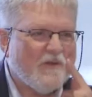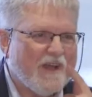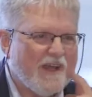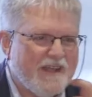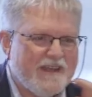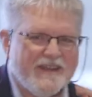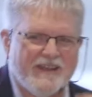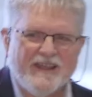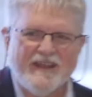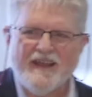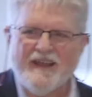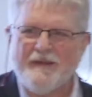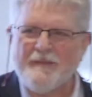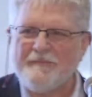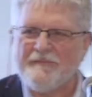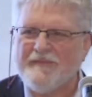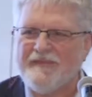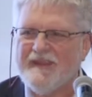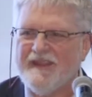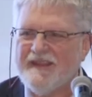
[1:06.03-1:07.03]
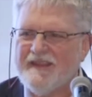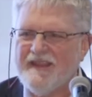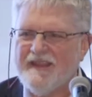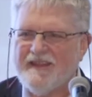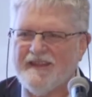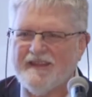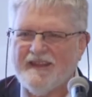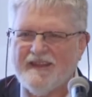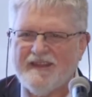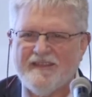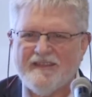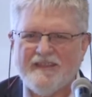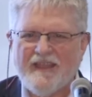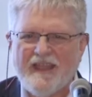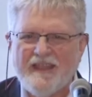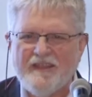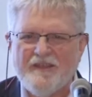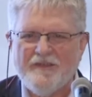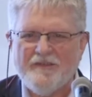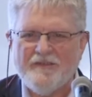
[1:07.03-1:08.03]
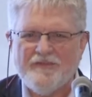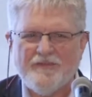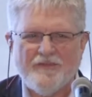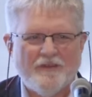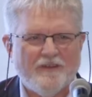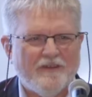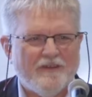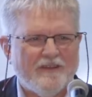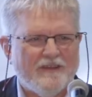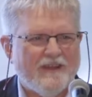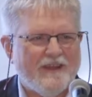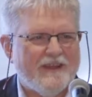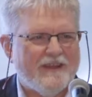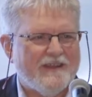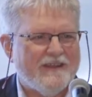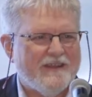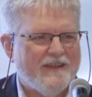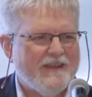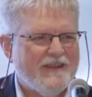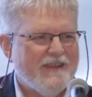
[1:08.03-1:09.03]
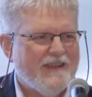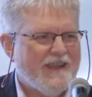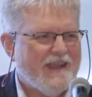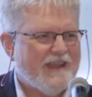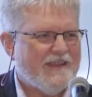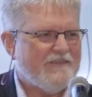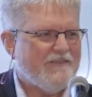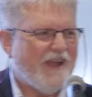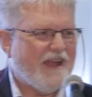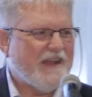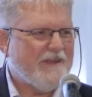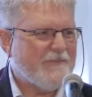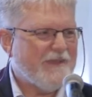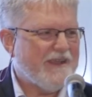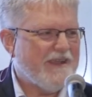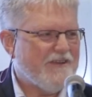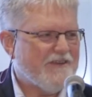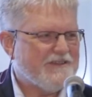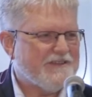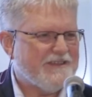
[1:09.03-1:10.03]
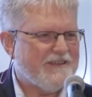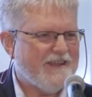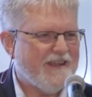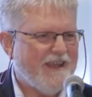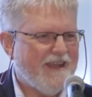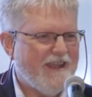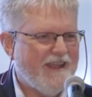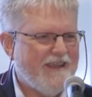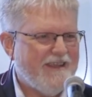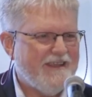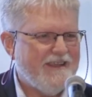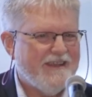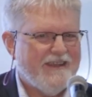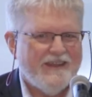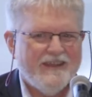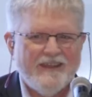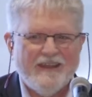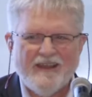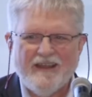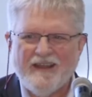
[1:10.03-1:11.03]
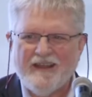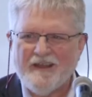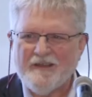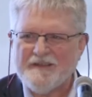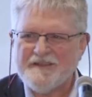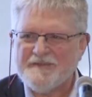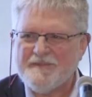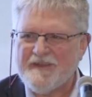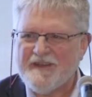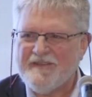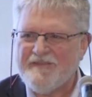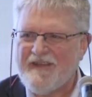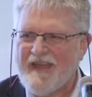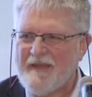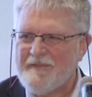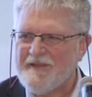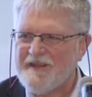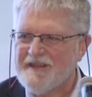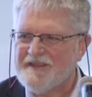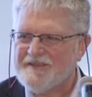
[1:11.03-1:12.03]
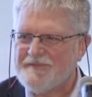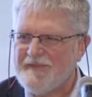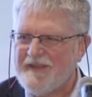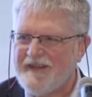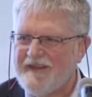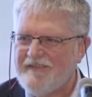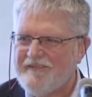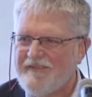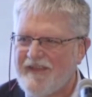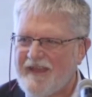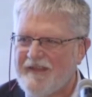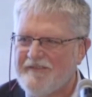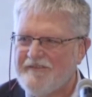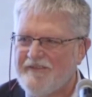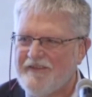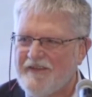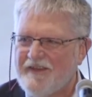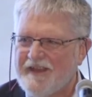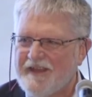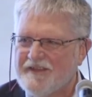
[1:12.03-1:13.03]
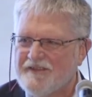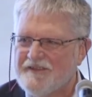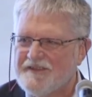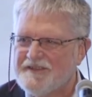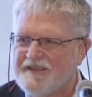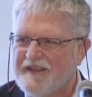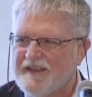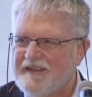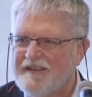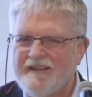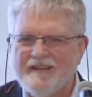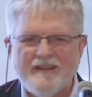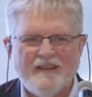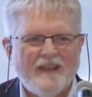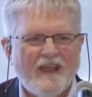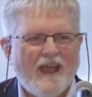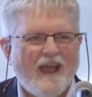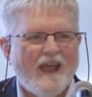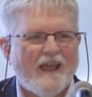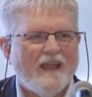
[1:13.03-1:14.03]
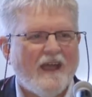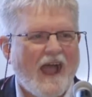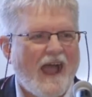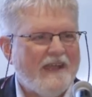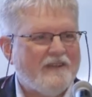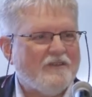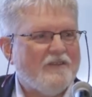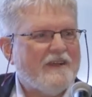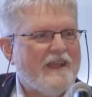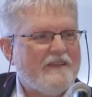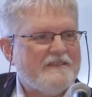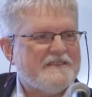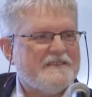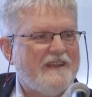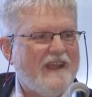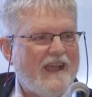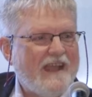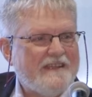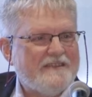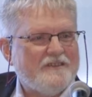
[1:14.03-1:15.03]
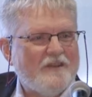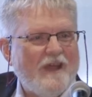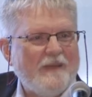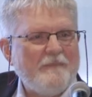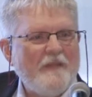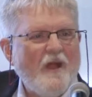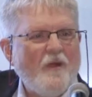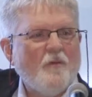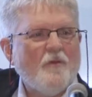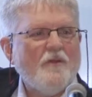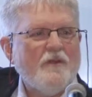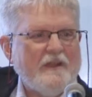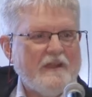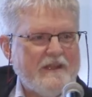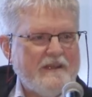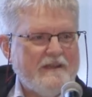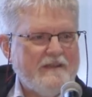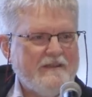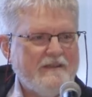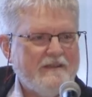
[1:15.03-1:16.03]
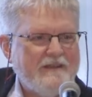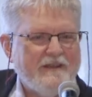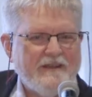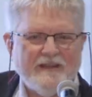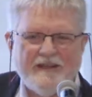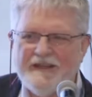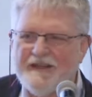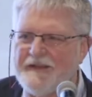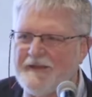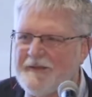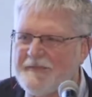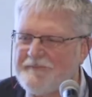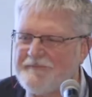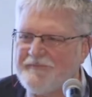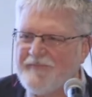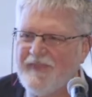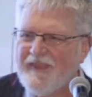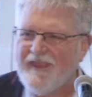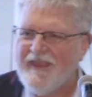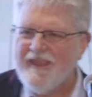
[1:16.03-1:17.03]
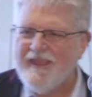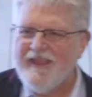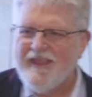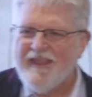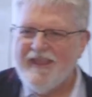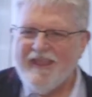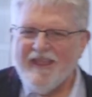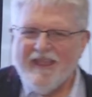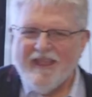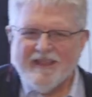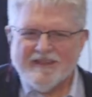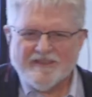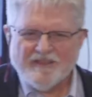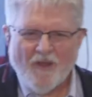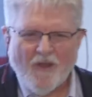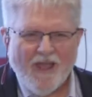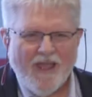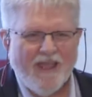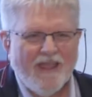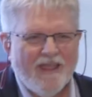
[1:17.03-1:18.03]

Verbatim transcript: everyone. Um, uh, uh, thank you for uh, inviting me here today. Uh, it's been a fabulous meeting, fat, very interesting. I don't have slides, so I'm not worried. Um, so